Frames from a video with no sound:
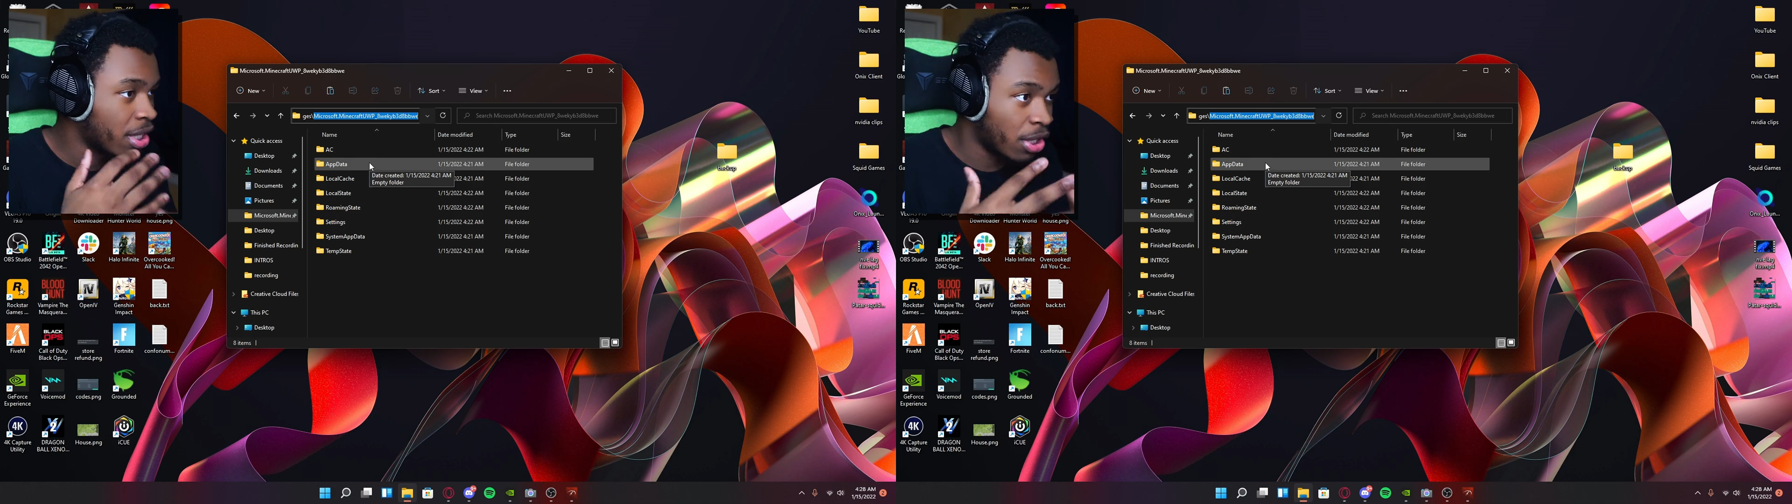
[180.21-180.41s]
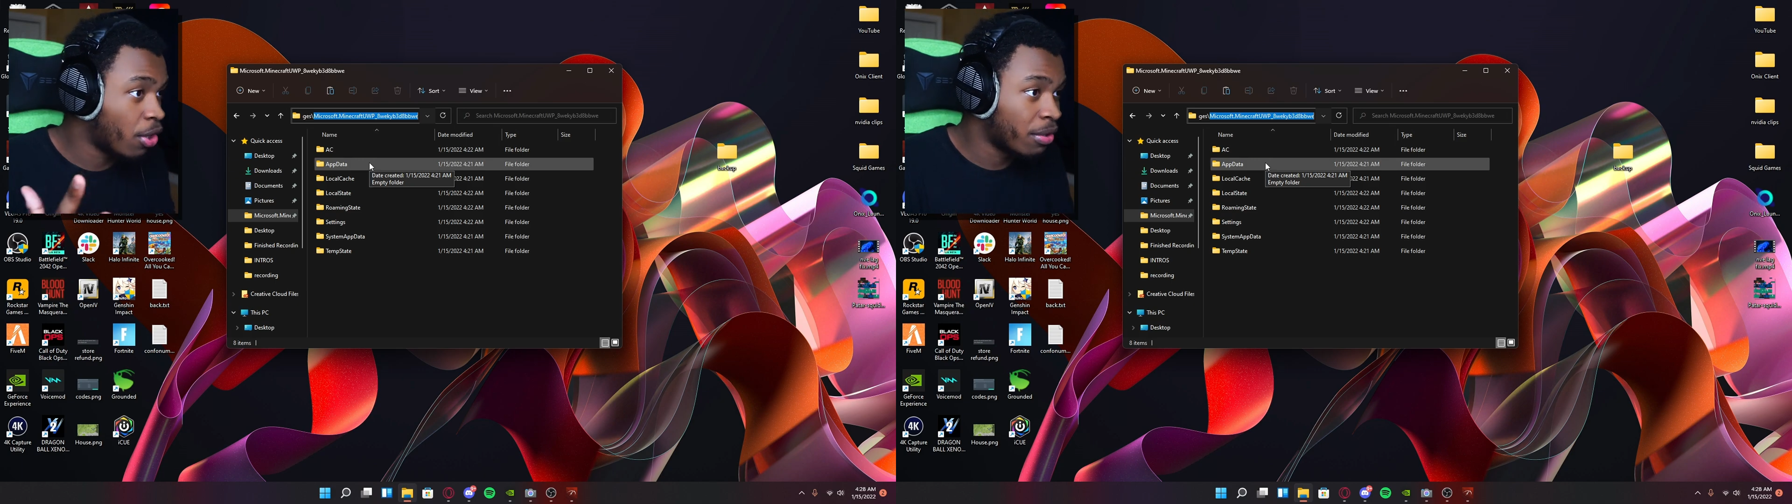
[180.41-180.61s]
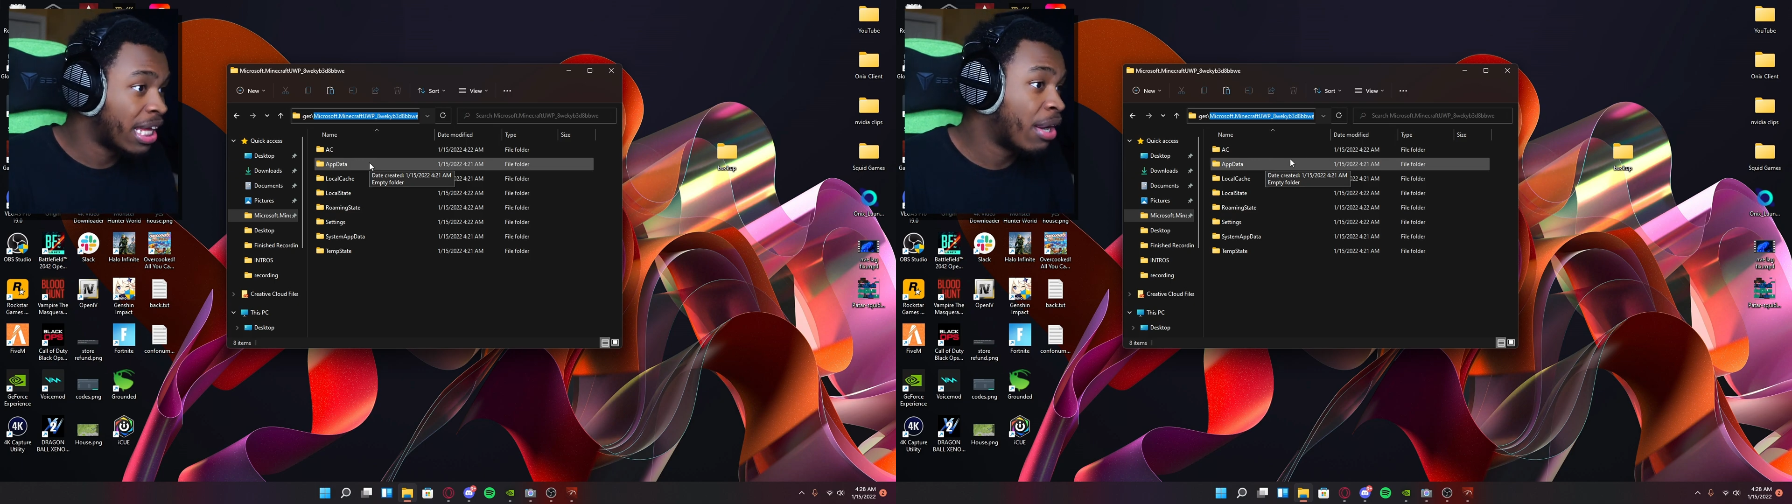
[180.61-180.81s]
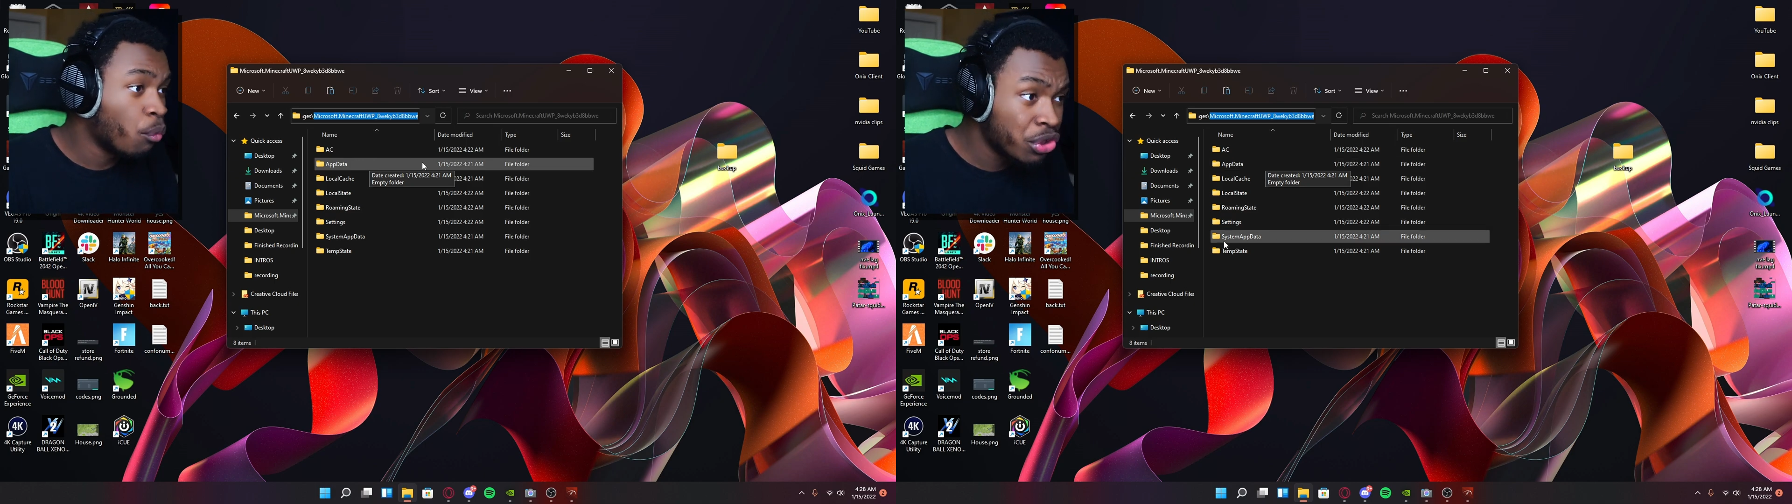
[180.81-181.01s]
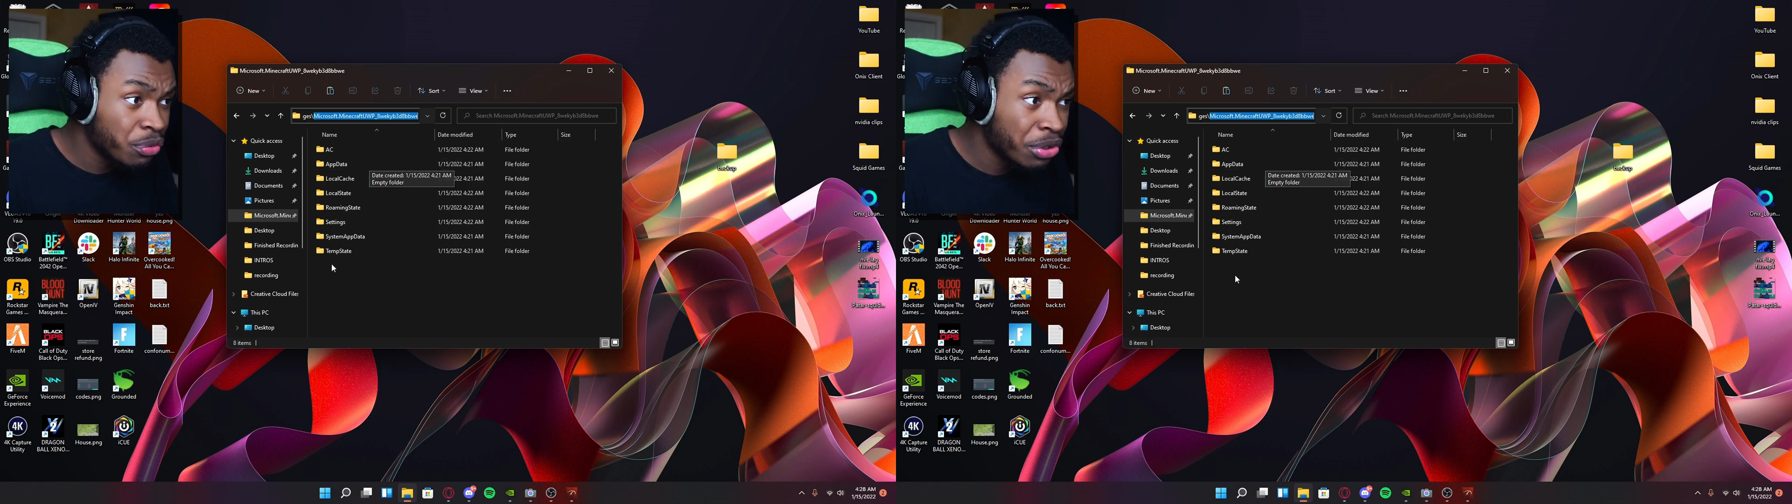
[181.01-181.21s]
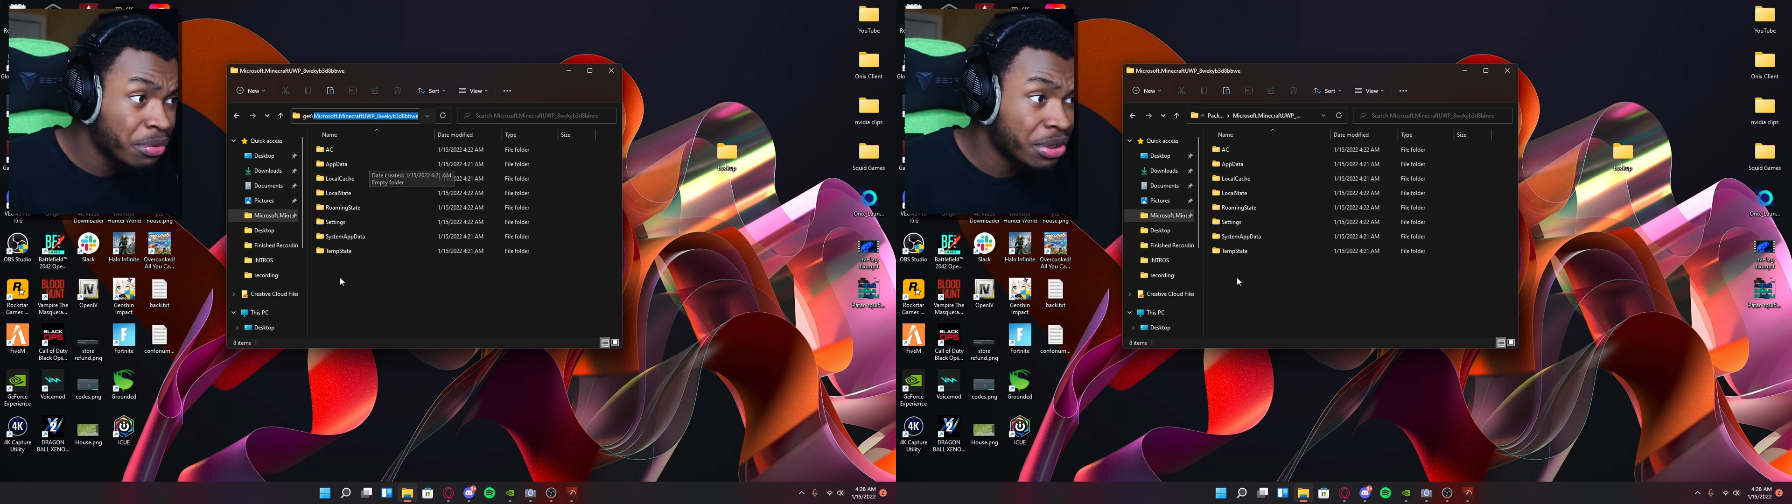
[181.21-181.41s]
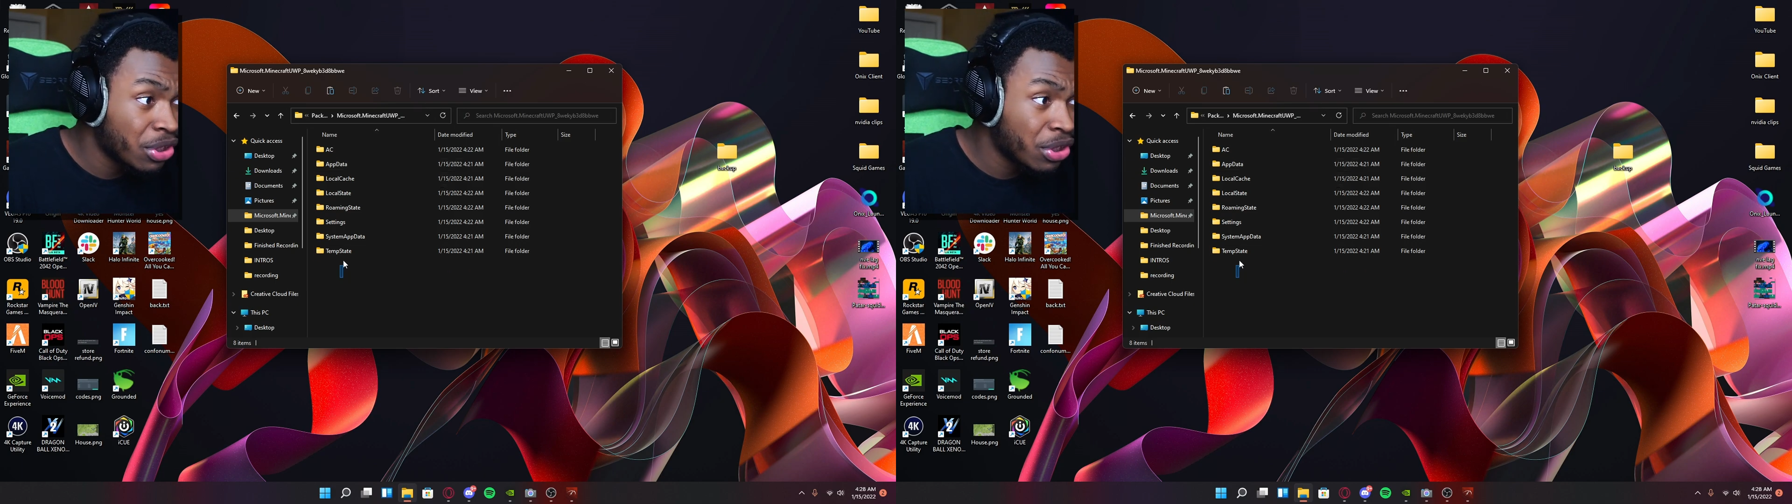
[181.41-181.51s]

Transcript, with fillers: all that. What you want to do is